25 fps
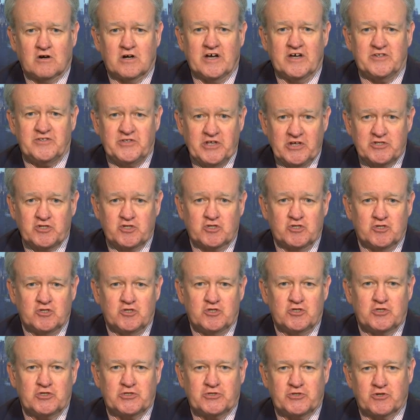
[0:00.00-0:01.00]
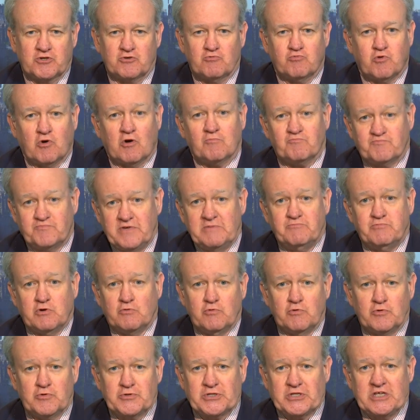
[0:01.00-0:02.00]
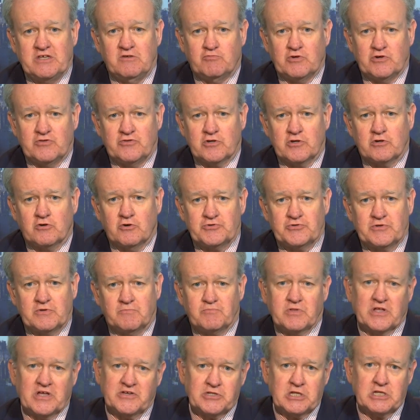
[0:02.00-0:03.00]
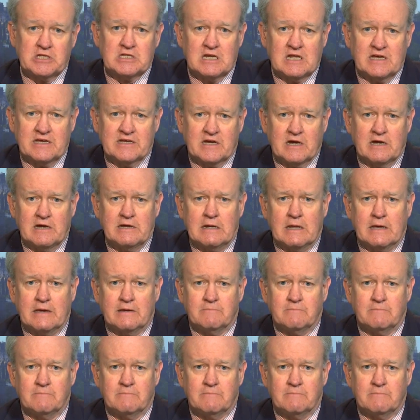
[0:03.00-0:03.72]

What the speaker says: additions to what people will see when they go to places like Islay.